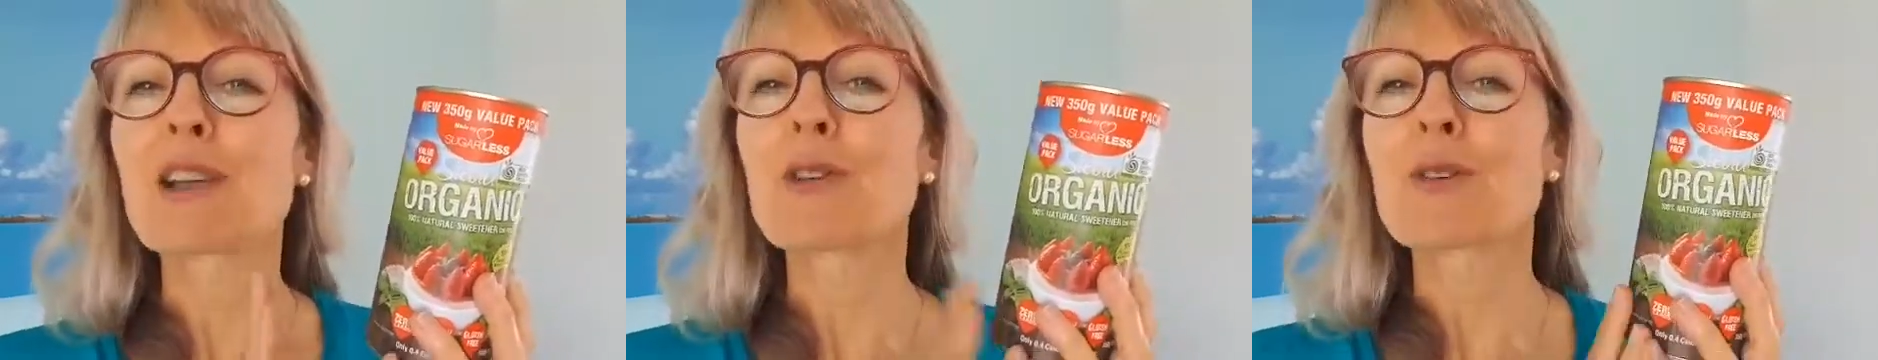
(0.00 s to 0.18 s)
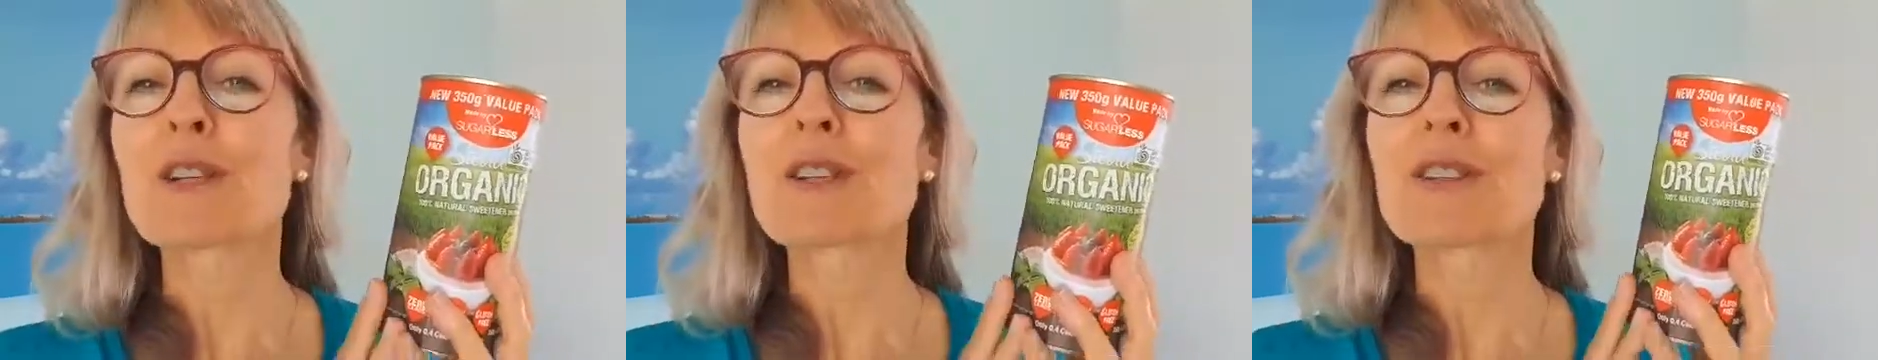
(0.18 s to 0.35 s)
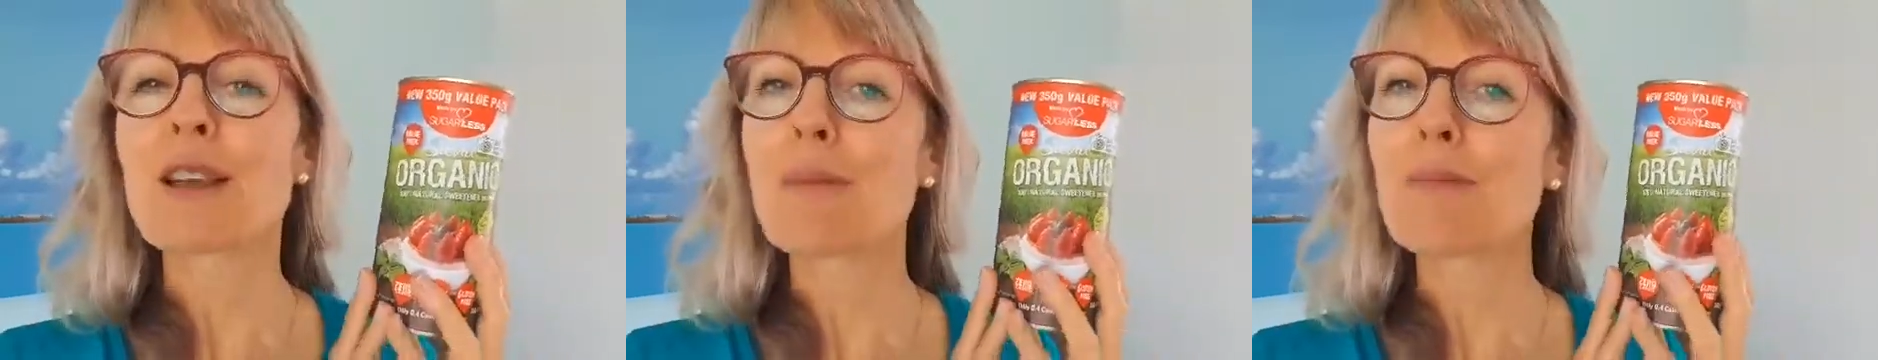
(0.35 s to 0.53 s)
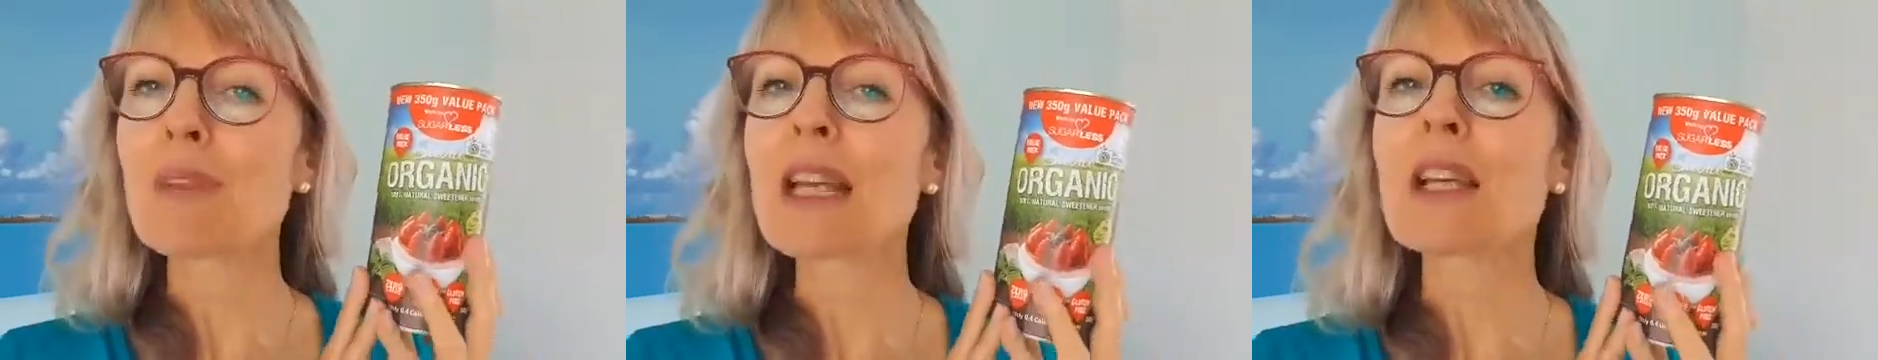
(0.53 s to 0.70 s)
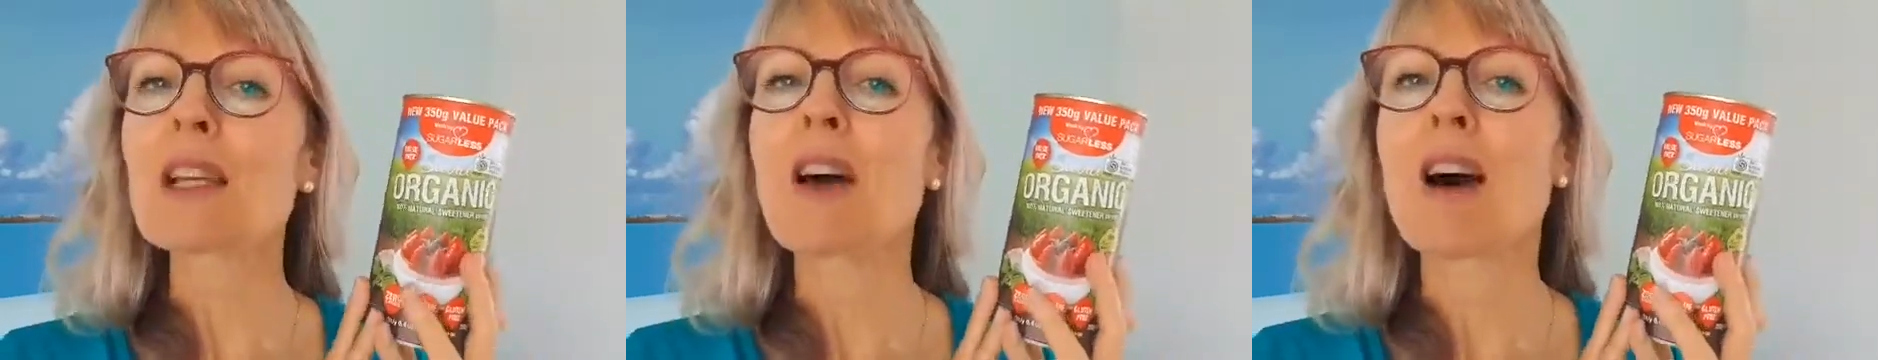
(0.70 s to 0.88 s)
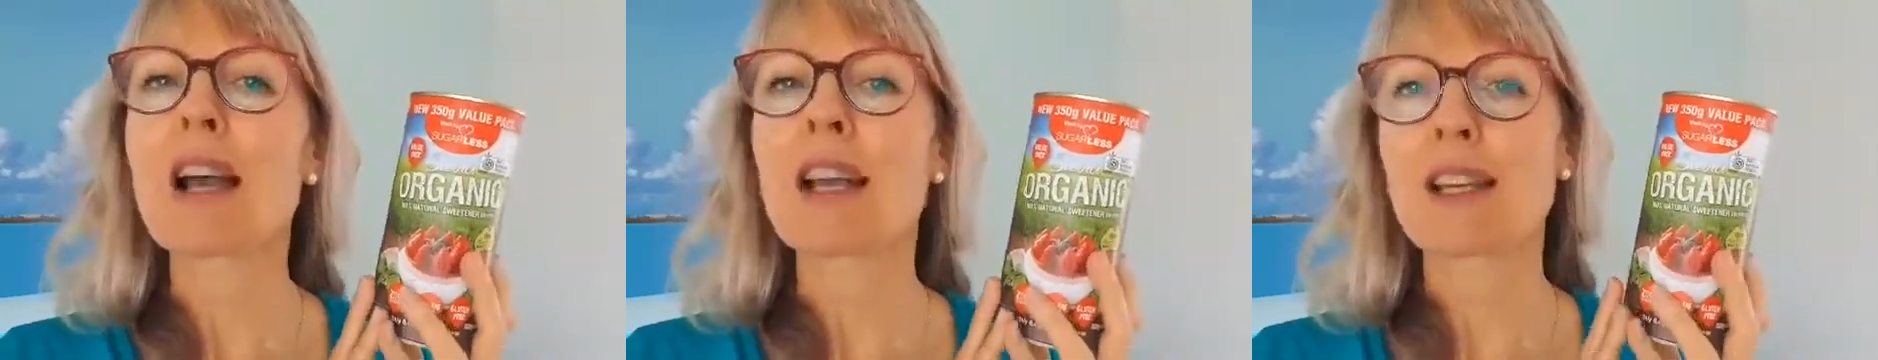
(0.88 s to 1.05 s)
look, something
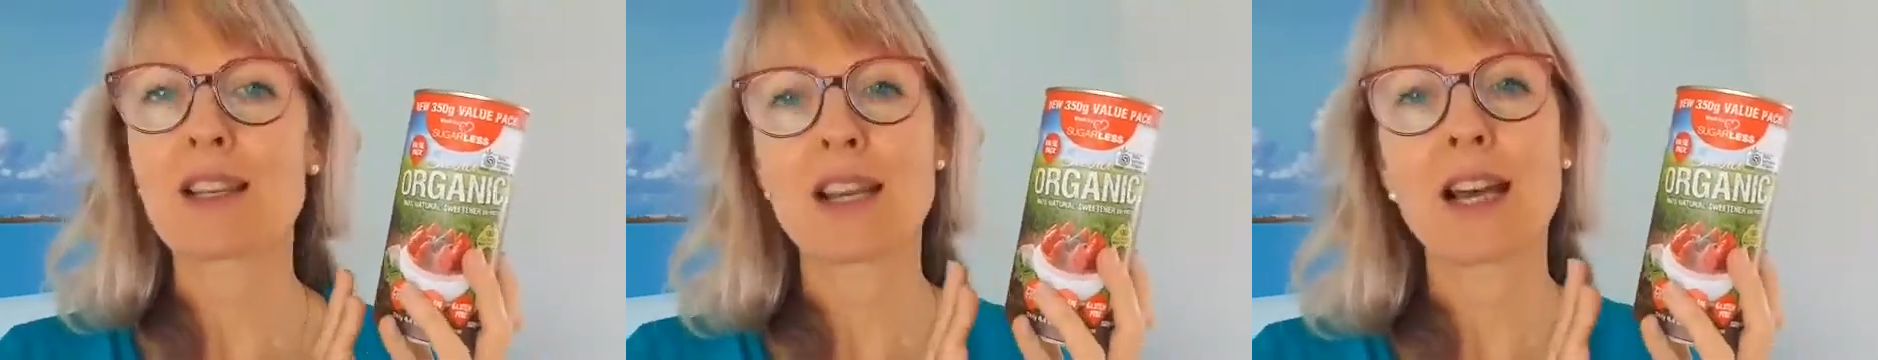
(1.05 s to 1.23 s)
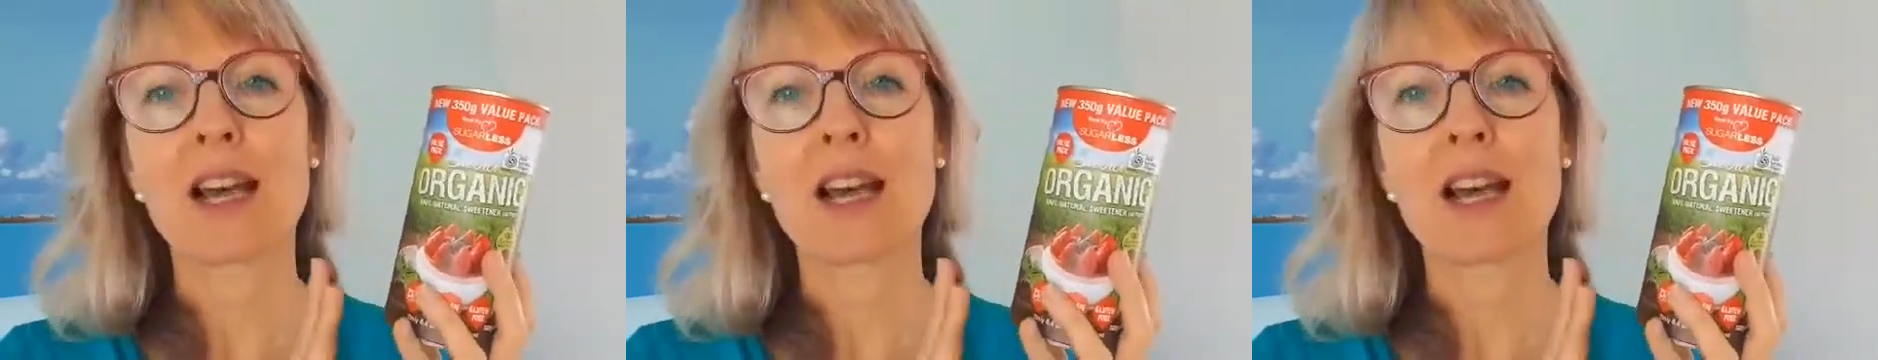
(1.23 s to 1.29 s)
like